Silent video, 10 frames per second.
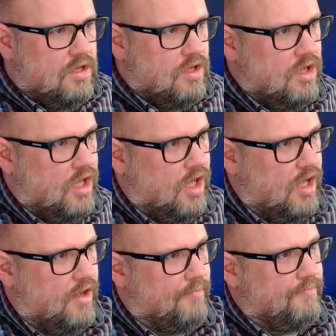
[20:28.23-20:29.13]

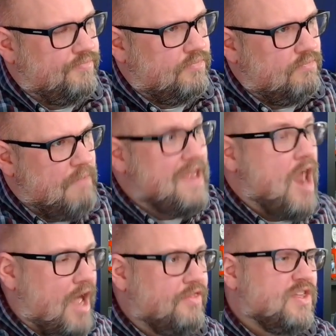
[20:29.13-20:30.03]
May
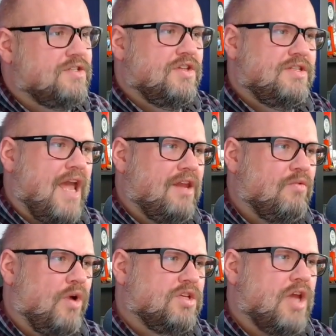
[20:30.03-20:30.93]
9th is the date
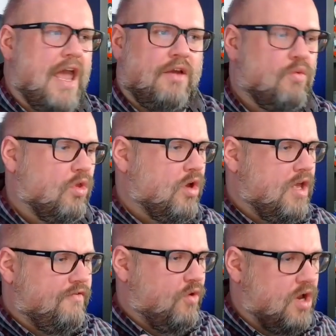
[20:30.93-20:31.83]
which, hey, we're
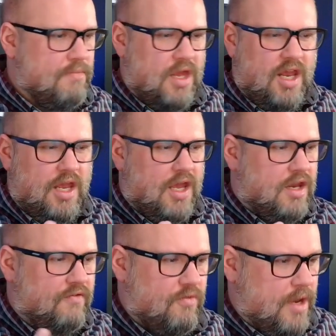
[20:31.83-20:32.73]
looking for committee and
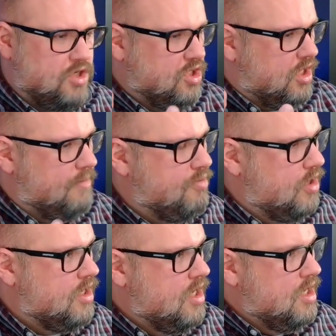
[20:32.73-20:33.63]
information and
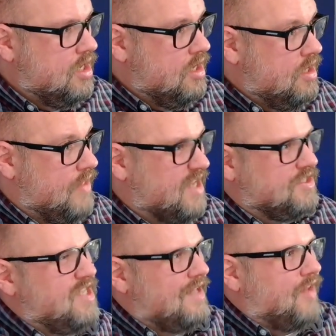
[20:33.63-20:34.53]
input. That's the
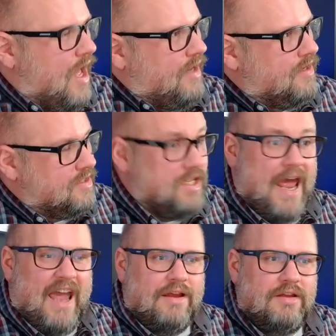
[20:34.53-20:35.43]
deadline, is
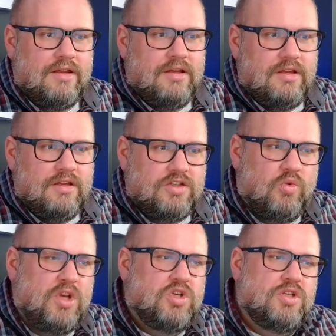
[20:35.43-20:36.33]
today. So
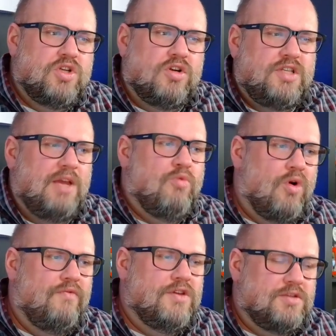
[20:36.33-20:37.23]
we should start seeing more
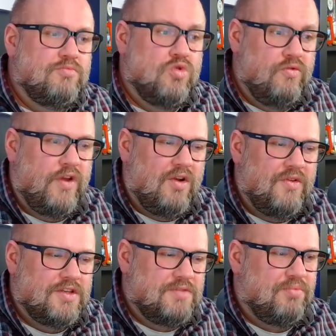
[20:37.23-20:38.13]
of this move here
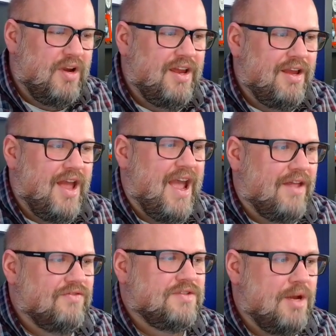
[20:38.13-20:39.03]
this spring
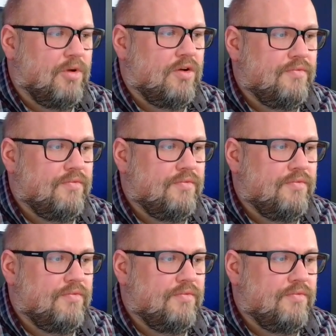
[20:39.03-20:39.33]
and summer.